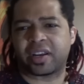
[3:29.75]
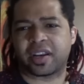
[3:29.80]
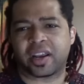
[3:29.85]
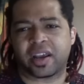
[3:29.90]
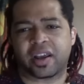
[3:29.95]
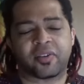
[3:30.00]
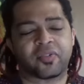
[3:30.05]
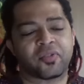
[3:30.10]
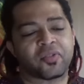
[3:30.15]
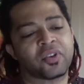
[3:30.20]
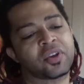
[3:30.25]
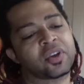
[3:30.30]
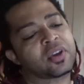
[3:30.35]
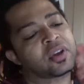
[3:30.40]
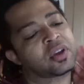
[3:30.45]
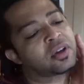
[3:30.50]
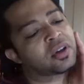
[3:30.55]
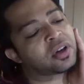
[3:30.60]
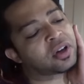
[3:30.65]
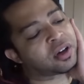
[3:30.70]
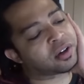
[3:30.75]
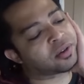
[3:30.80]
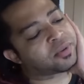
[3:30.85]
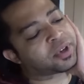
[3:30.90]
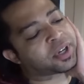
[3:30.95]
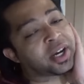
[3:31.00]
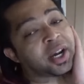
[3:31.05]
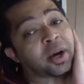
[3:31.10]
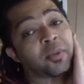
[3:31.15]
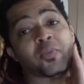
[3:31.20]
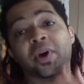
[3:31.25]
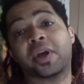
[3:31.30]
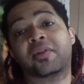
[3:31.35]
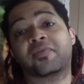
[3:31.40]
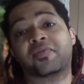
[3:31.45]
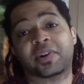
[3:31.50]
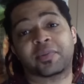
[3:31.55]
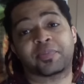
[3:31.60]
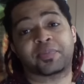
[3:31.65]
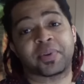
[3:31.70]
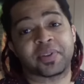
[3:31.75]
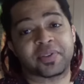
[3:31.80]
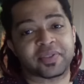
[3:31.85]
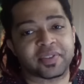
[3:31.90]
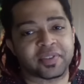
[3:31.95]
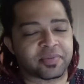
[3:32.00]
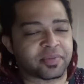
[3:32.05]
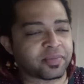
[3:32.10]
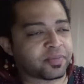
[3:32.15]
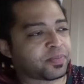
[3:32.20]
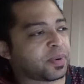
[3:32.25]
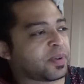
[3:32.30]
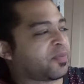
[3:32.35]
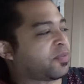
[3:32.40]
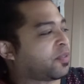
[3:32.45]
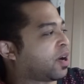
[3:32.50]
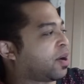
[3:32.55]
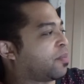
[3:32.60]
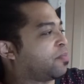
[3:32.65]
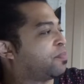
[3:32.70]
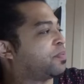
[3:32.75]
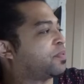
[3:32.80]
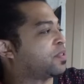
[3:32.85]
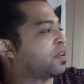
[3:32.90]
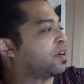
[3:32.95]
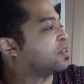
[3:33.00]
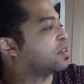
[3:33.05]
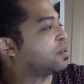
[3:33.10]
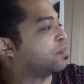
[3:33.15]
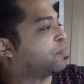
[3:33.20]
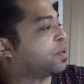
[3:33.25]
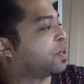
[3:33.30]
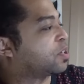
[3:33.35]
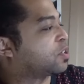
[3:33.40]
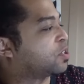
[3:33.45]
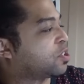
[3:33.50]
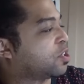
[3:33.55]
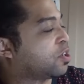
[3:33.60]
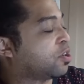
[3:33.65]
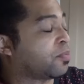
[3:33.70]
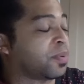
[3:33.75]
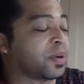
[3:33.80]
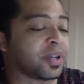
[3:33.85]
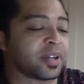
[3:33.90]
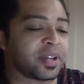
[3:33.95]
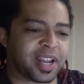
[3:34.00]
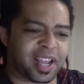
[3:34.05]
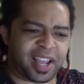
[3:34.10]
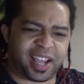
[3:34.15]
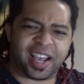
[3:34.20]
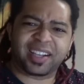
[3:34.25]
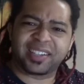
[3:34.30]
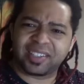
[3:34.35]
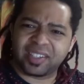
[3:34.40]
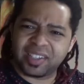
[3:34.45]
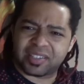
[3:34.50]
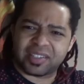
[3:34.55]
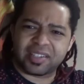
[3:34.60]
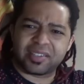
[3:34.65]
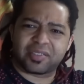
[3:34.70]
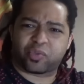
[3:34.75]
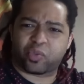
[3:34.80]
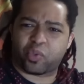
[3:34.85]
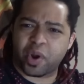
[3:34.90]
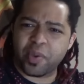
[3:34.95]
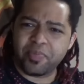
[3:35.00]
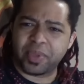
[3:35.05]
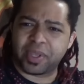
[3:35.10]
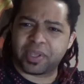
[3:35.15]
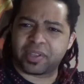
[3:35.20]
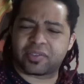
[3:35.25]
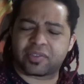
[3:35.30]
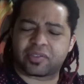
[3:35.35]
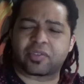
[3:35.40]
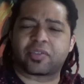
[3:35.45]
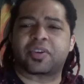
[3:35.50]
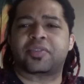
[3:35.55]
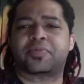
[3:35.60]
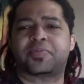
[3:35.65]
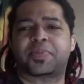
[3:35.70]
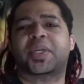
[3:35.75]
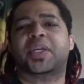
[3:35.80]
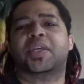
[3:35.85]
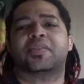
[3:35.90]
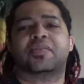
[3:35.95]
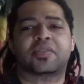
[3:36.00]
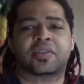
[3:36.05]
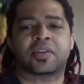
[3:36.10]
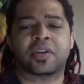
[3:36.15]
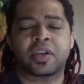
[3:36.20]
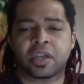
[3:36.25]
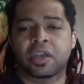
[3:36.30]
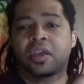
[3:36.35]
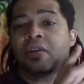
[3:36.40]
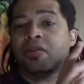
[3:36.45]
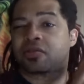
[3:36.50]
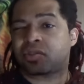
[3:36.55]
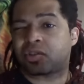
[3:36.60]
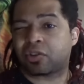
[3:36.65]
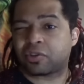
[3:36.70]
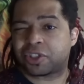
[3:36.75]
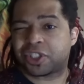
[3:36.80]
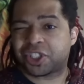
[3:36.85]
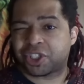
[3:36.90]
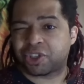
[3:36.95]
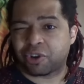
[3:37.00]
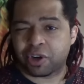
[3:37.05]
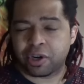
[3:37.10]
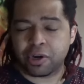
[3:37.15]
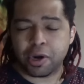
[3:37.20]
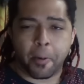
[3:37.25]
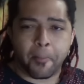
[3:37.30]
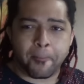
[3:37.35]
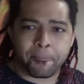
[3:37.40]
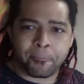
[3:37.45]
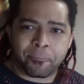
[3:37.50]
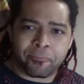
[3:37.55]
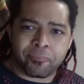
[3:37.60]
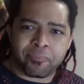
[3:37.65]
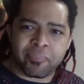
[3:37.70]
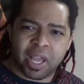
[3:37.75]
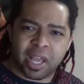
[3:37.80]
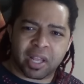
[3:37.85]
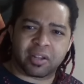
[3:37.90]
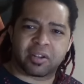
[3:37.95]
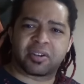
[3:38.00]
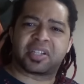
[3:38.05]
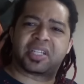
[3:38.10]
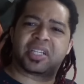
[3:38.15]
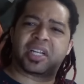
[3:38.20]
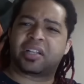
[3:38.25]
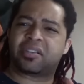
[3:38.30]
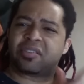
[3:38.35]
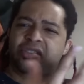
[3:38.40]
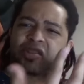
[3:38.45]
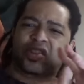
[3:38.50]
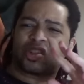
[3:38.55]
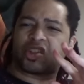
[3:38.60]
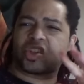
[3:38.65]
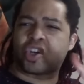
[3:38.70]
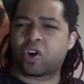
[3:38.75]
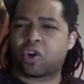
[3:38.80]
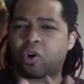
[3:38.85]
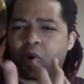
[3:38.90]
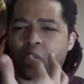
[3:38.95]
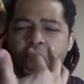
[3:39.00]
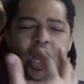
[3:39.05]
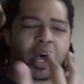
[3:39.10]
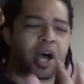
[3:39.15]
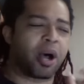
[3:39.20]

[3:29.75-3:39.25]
now. Oh my god, I'm waiting for the pizza before I start the big show, but actually these Remnant stories, because they're so short and they're done so